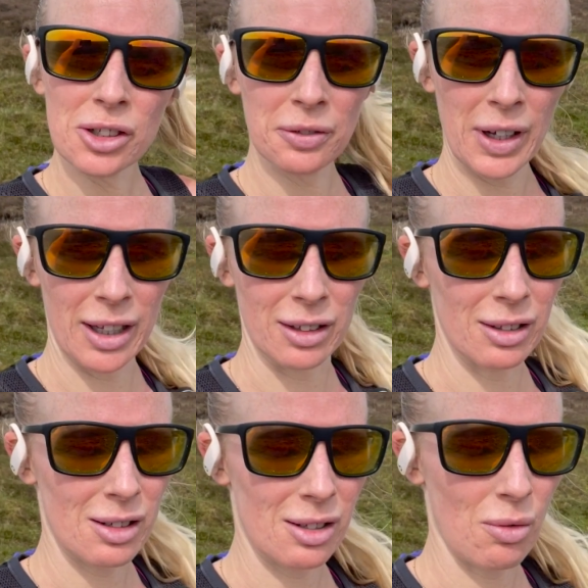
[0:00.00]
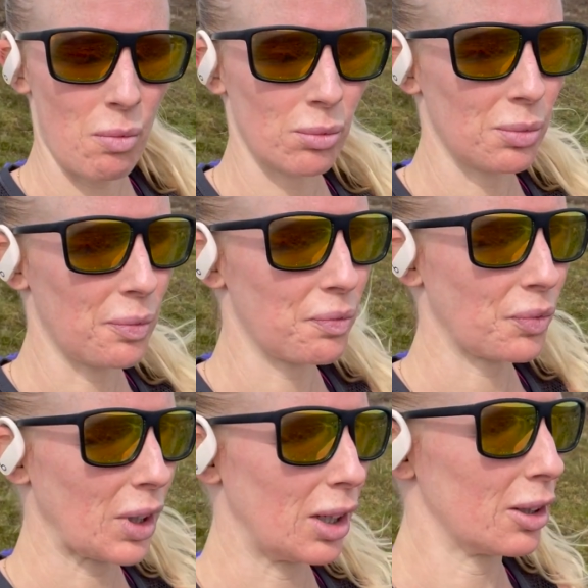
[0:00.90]
Fells
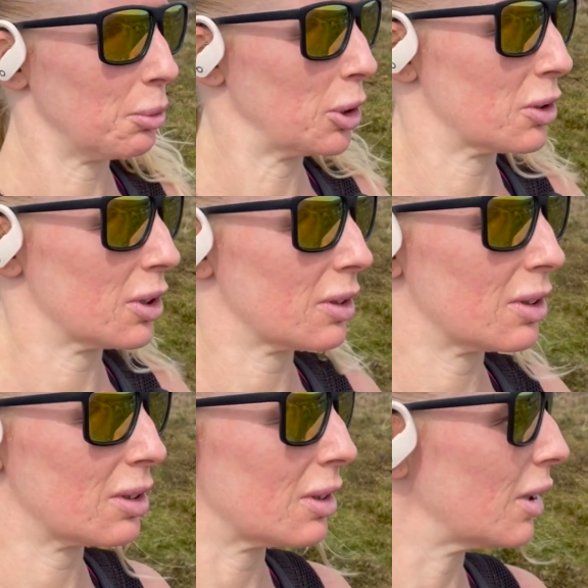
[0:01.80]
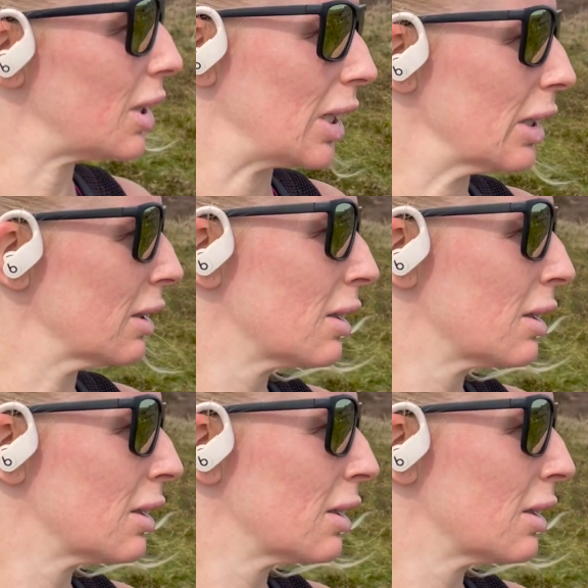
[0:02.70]
are the most stunning.